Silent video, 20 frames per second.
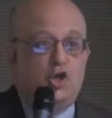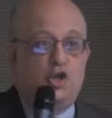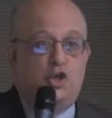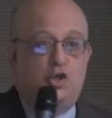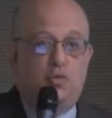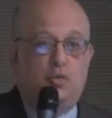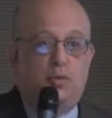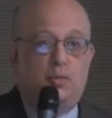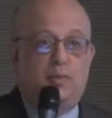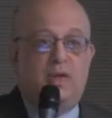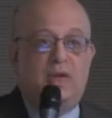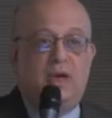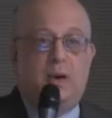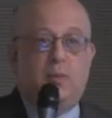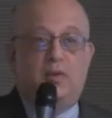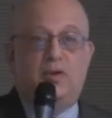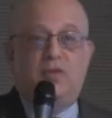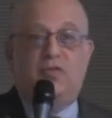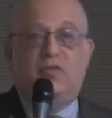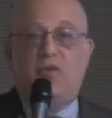You will be
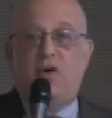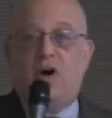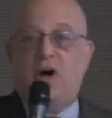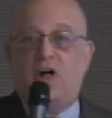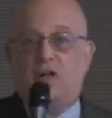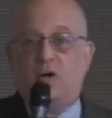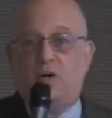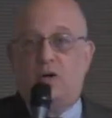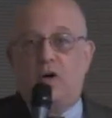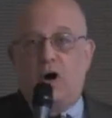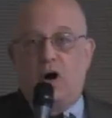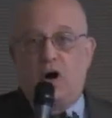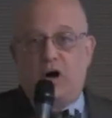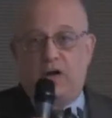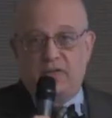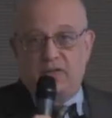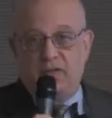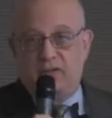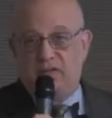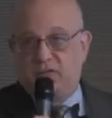able to follow
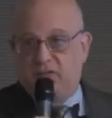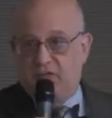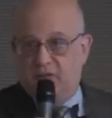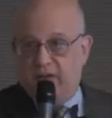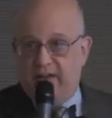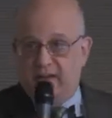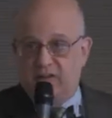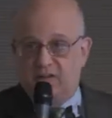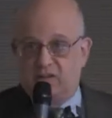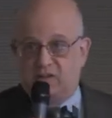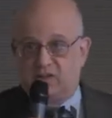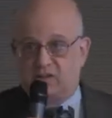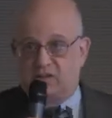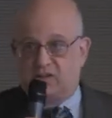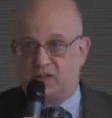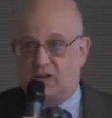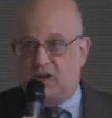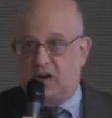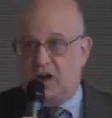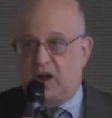all these
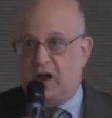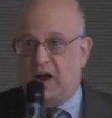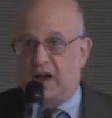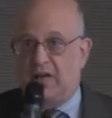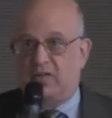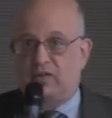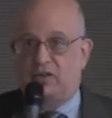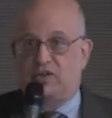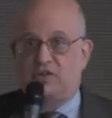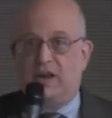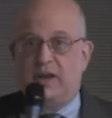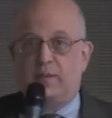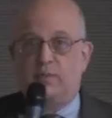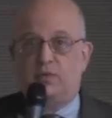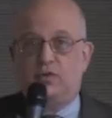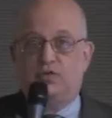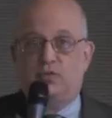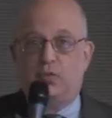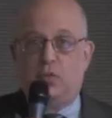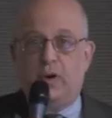events at the
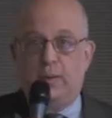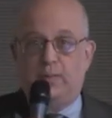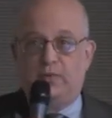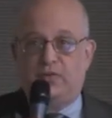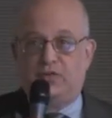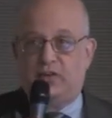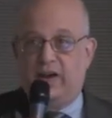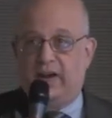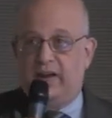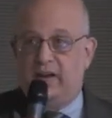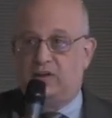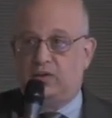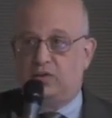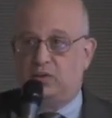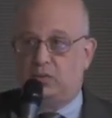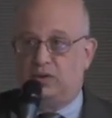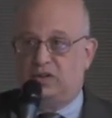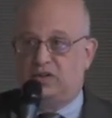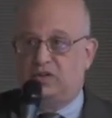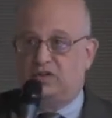Chamber's website,
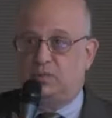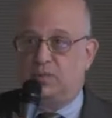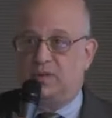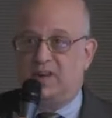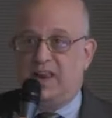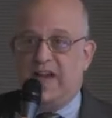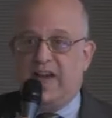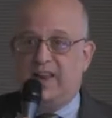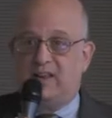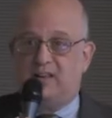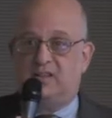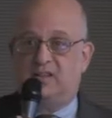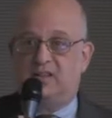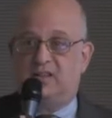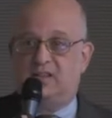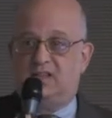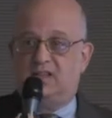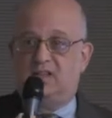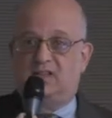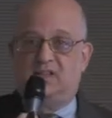which is
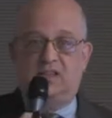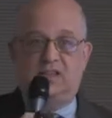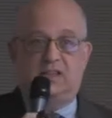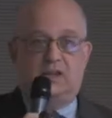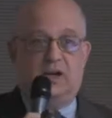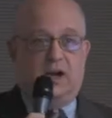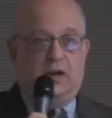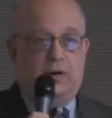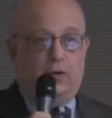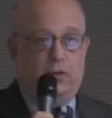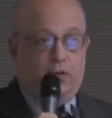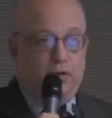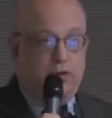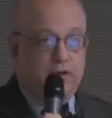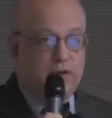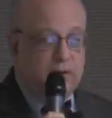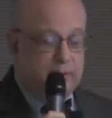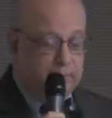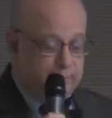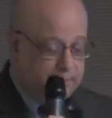
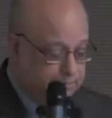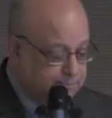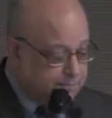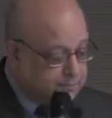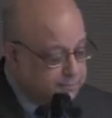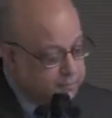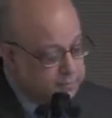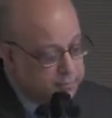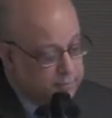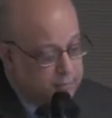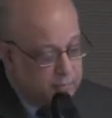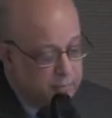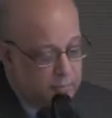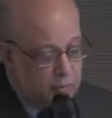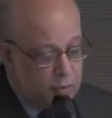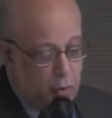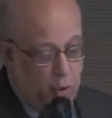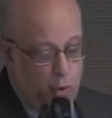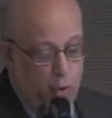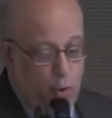manhattancc.org.
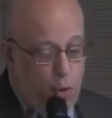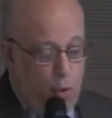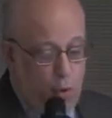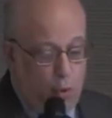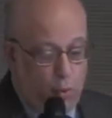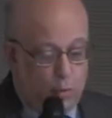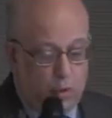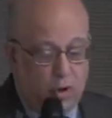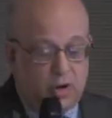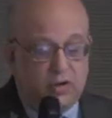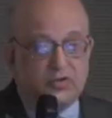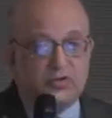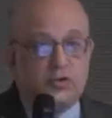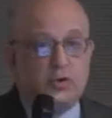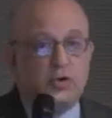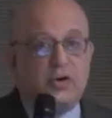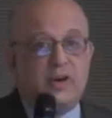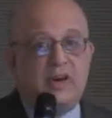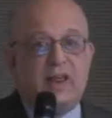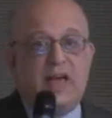We're also
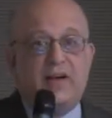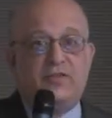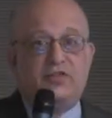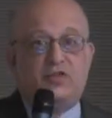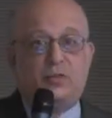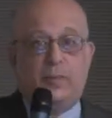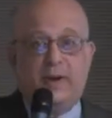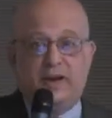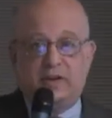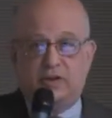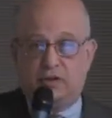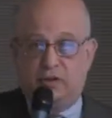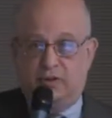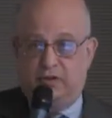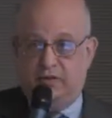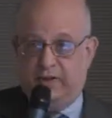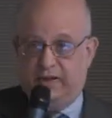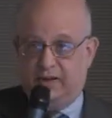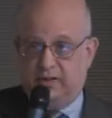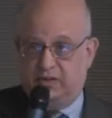going to have special
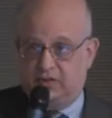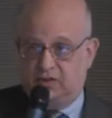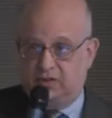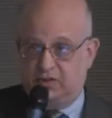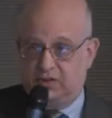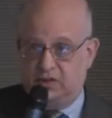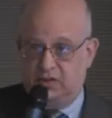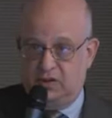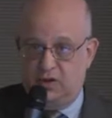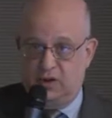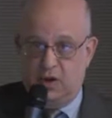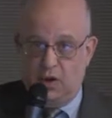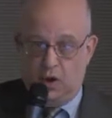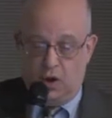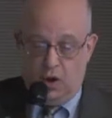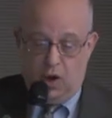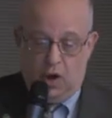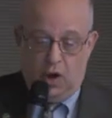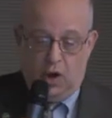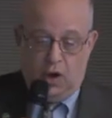events.
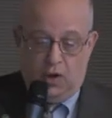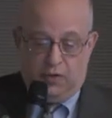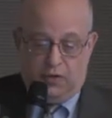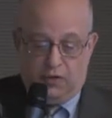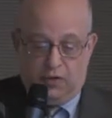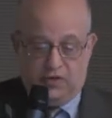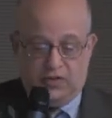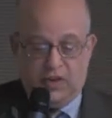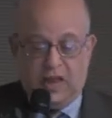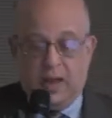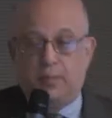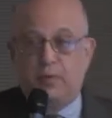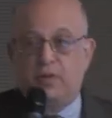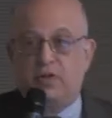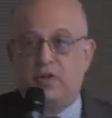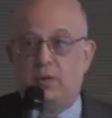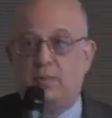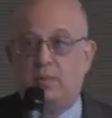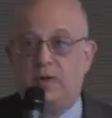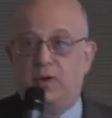For example,
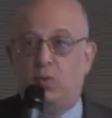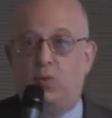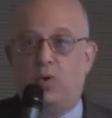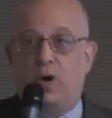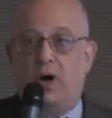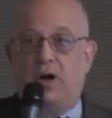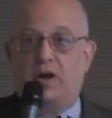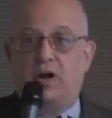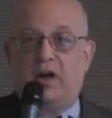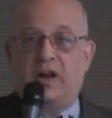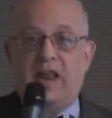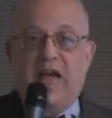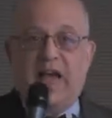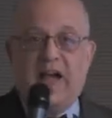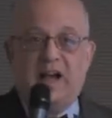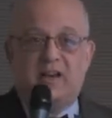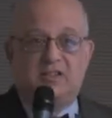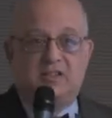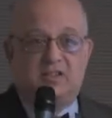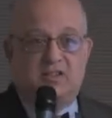there'll be one on
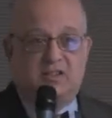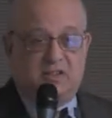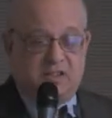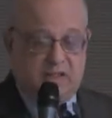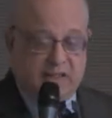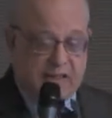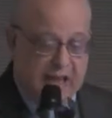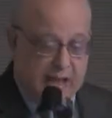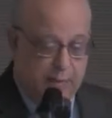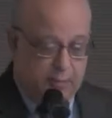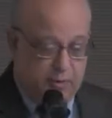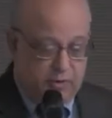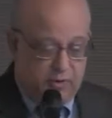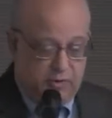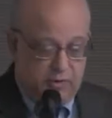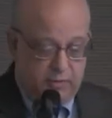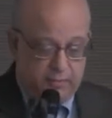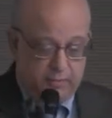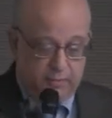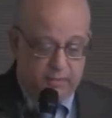access to capital,